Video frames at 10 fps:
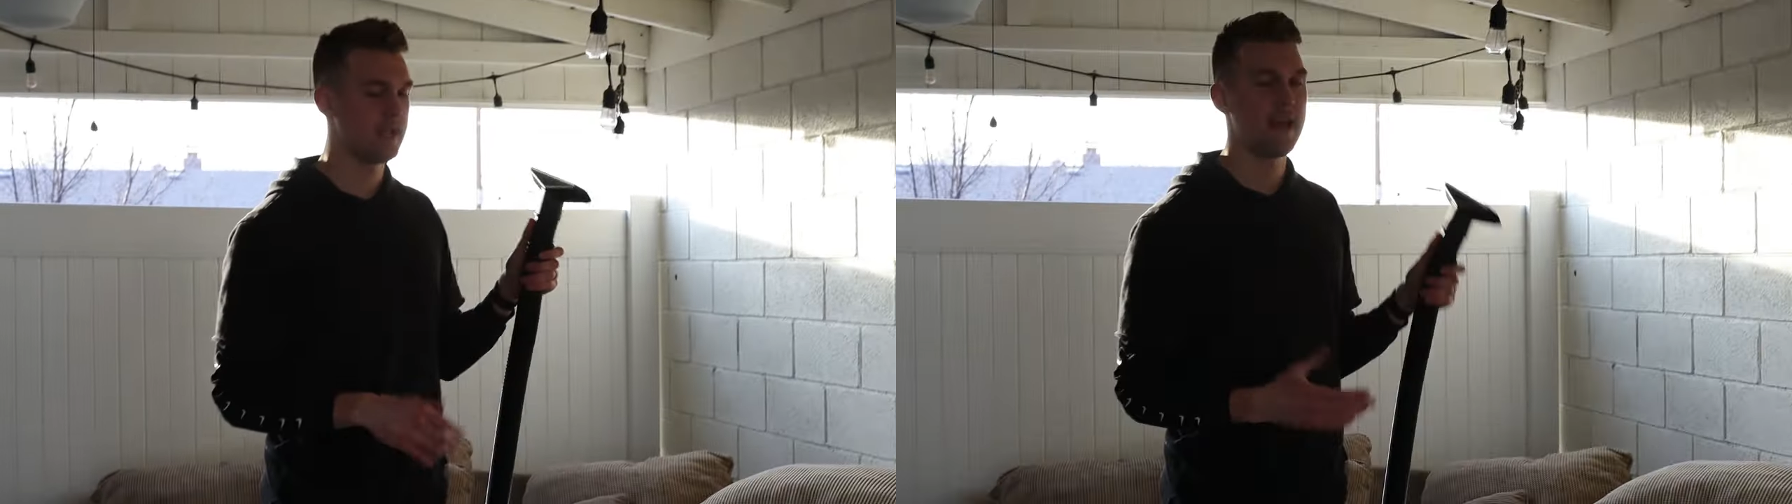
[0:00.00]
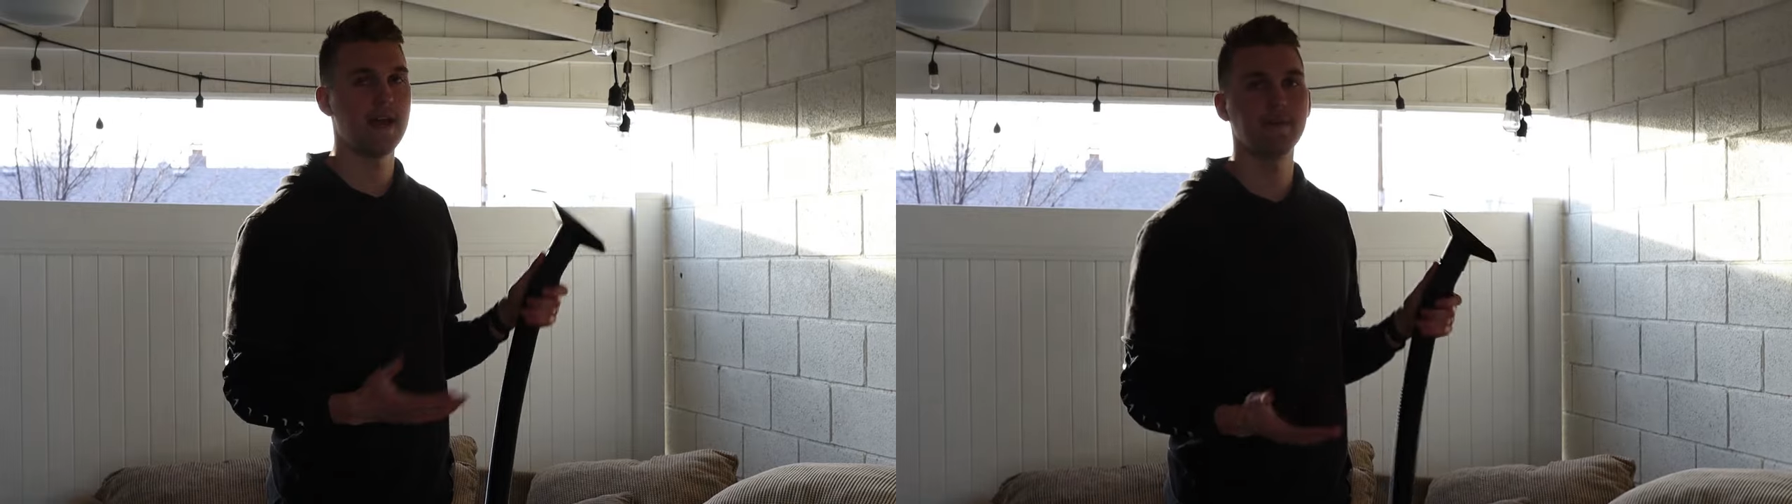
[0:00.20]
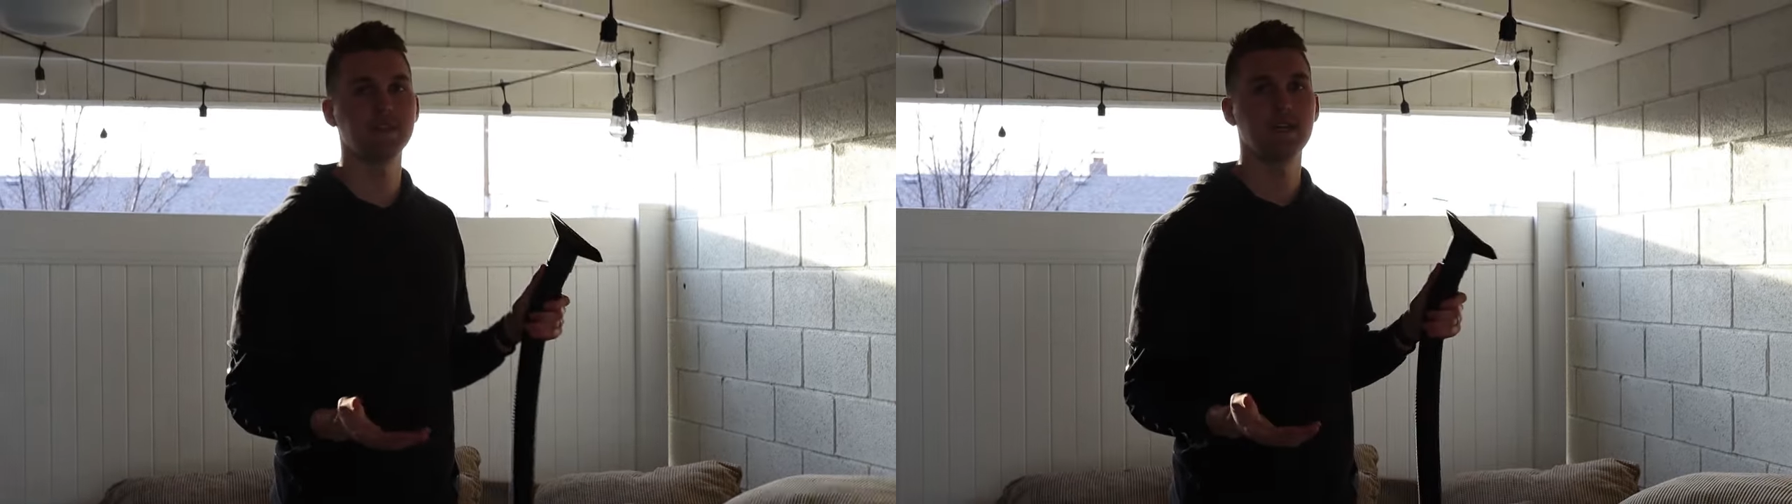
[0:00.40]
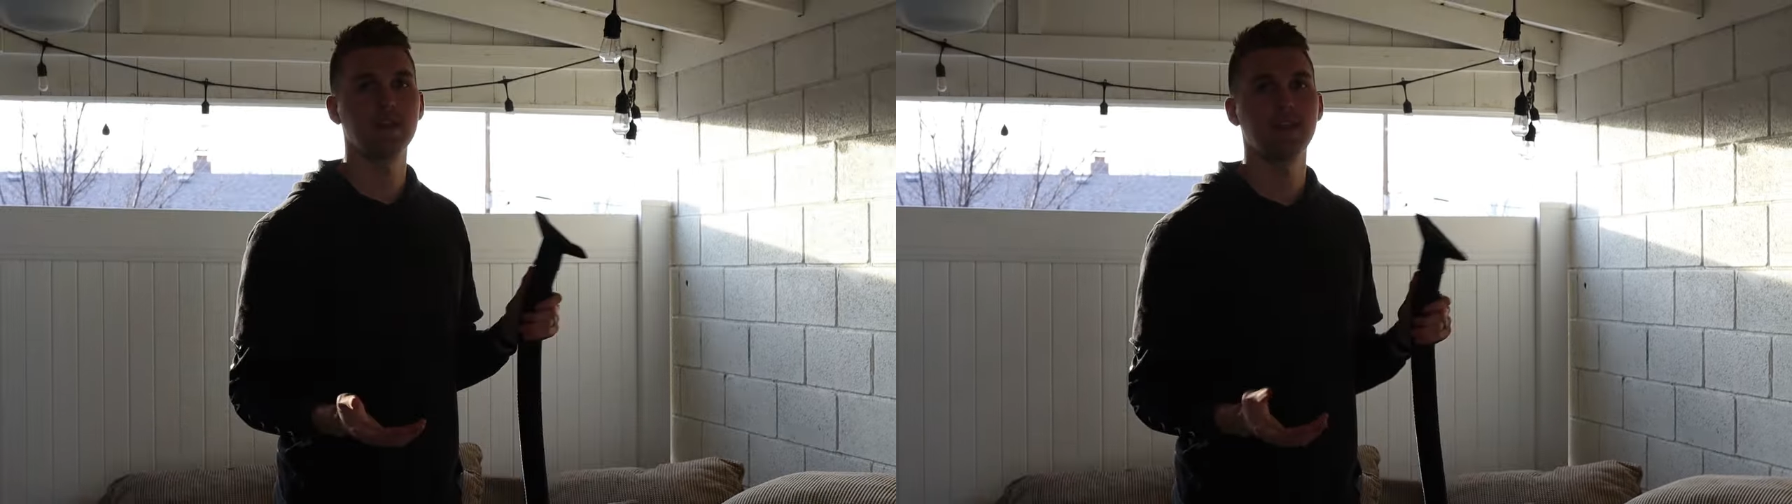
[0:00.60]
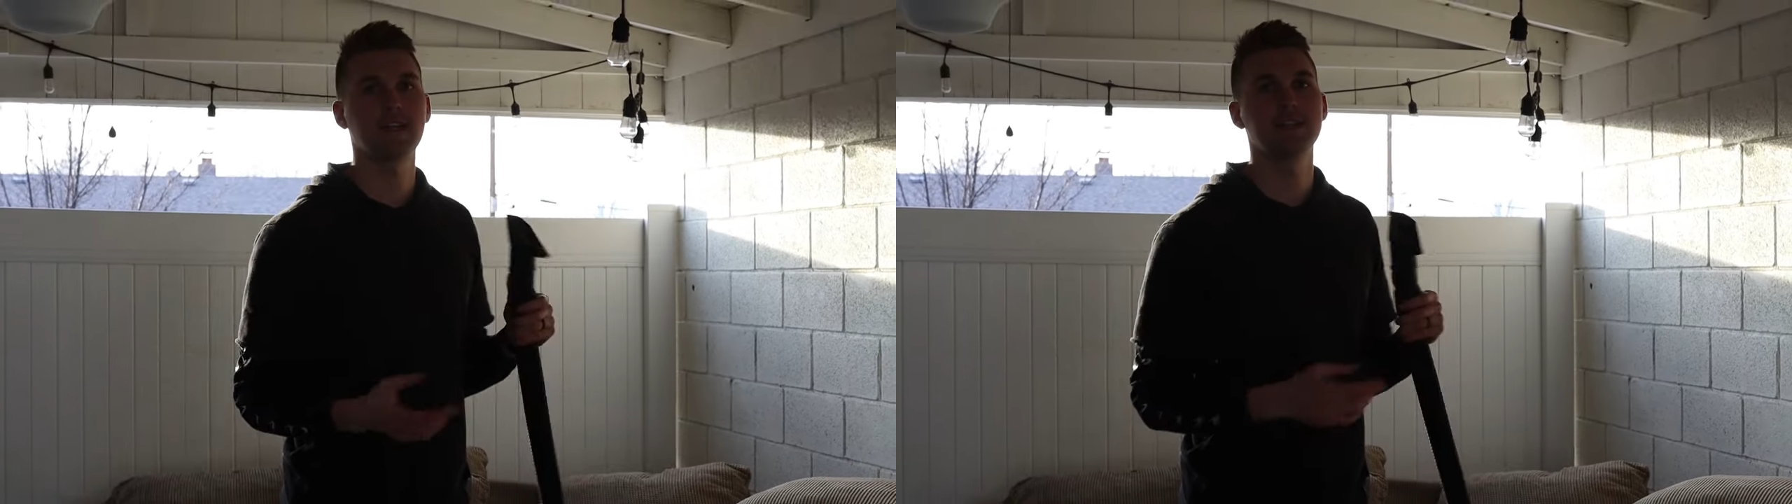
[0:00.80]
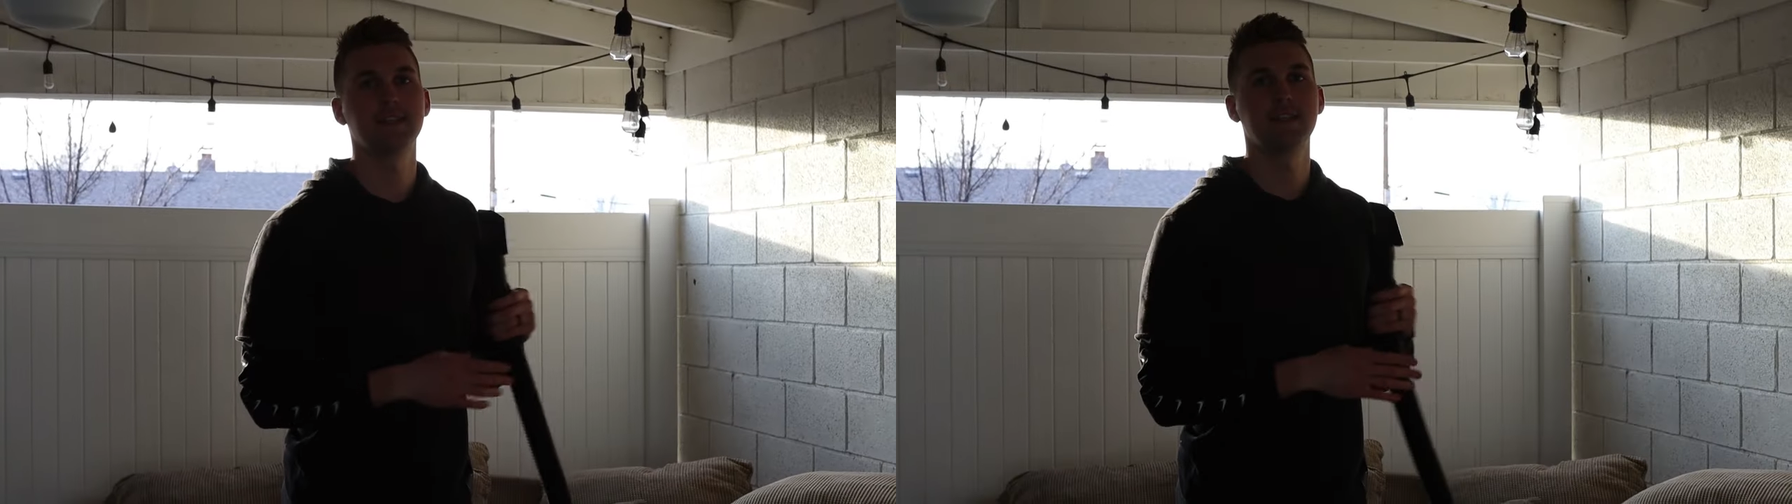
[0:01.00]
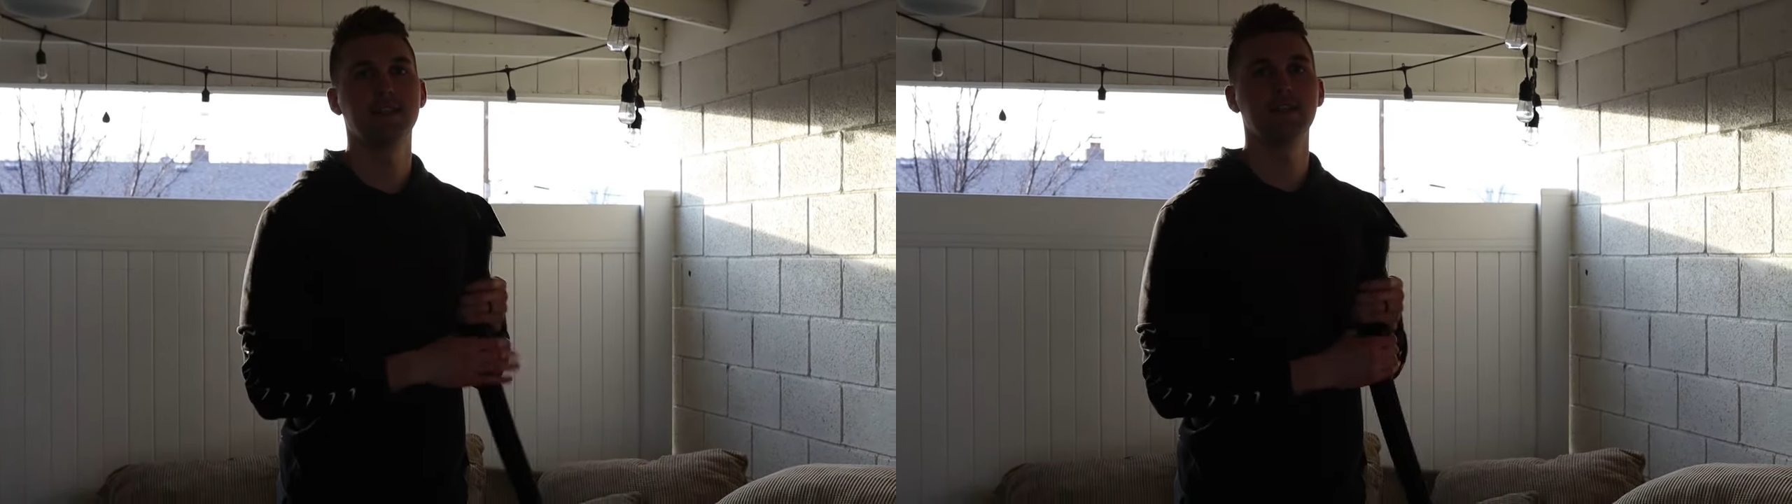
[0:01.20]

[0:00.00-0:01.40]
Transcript: on Amazon. Like I said,